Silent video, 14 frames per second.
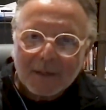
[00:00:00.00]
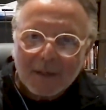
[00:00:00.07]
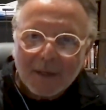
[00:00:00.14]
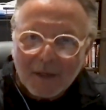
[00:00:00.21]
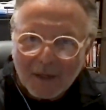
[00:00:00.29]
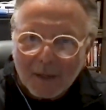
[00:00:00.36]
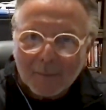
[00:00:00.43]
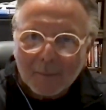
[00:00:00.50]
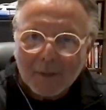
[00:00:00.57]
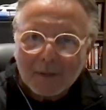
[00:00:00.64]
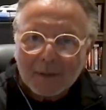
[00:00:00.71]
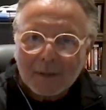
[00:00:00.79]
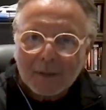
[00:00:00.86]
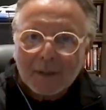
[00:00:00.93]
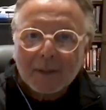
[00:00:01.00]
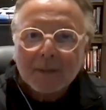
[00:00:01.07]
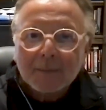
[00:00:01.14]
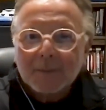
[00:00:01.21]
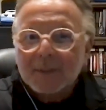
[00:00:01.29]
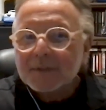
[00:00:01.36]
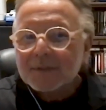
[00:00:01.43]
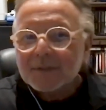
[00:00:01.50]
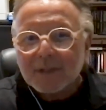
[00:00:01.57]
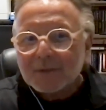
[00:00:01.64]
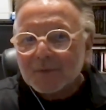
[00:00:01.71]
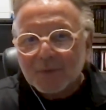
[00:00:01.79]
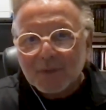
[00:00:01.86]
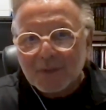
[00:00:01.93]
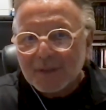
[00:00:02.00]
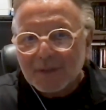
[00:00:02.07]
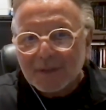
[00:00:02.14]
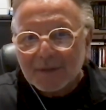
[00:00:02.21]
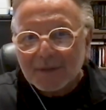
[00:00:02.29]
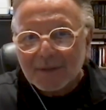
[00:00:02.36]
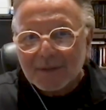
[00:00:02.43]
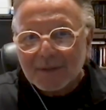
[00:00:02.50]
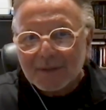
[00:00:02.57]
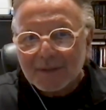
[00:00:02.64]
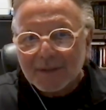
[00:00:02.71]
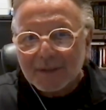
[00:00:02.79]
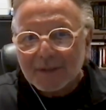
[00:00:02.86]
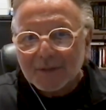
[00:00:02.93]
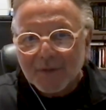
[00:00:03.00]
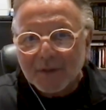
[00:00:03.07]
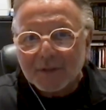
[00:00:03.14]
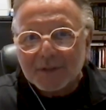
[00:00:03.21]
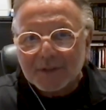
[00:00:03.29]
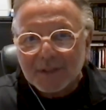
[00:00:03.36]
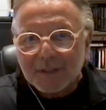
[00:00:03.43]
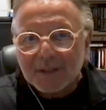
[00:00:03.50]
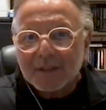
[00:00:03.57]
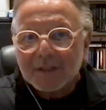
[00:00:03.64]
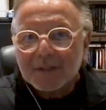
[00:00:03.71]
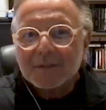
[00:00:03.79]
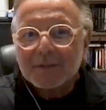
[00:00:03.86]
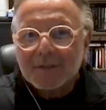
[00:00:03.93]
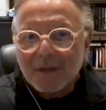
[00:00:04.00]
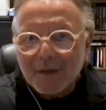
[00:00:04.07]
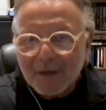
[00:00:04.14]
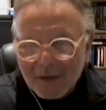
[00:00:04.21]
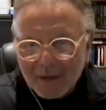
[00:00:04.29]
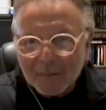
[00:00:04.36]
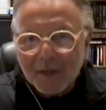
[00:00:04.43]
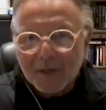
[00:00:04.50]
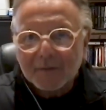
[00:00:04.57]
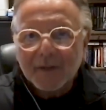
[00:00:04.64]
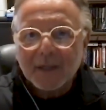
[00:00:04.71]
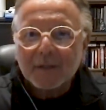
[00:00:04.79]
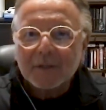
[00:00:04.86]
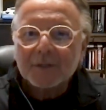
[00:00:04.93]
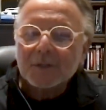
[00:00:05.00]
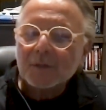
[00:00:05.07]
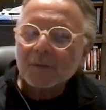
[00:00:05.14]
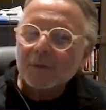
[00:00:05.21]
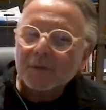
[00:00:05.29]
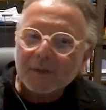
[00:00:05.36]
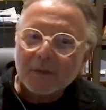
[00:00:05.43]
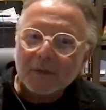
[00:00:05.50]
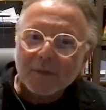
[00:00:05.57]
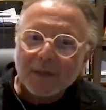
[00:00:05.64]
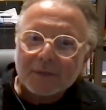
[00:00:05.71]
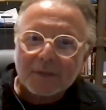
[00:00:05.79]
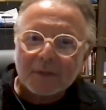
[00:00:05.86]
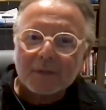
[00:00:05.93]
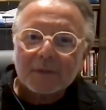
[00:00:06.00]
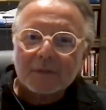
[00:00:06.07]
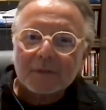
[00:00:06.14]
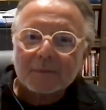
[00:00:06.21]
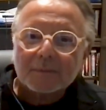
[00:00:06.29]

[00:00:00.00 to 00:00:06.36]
a hub, because that's really its function. It is the hub of energy within the residence.